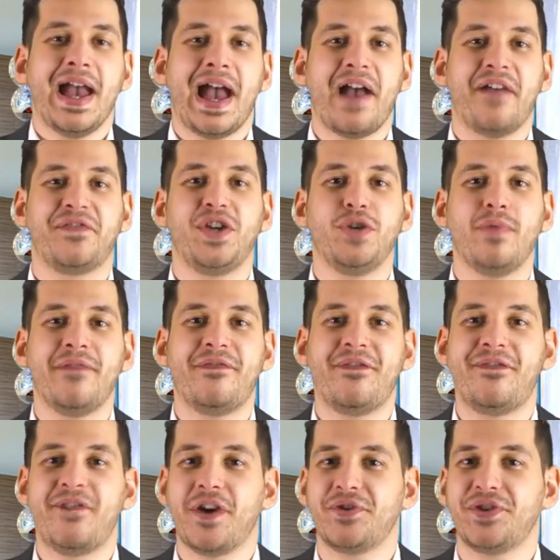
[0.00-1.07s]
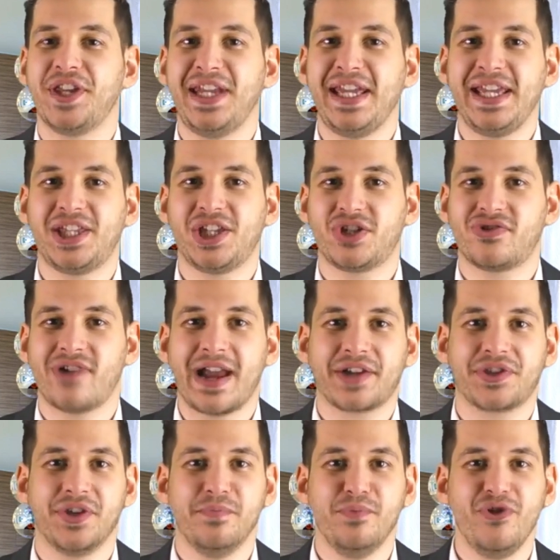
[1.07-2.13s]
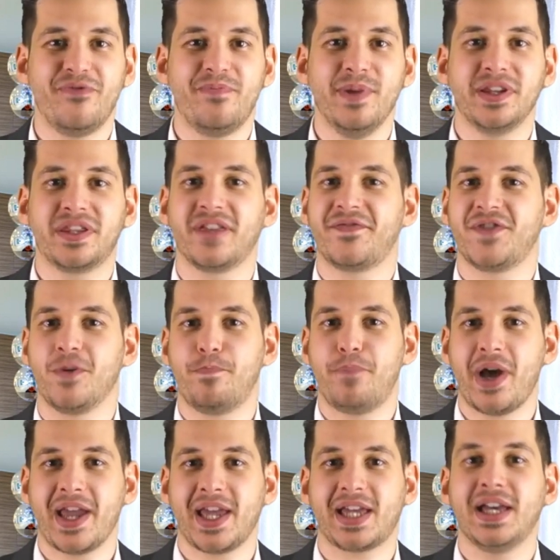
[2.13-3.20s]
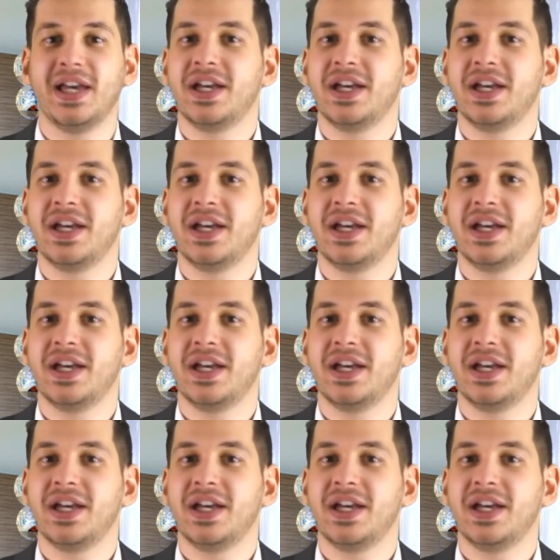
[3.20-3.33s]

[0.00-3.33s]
Have you ever felt the need to track the movements of your bike,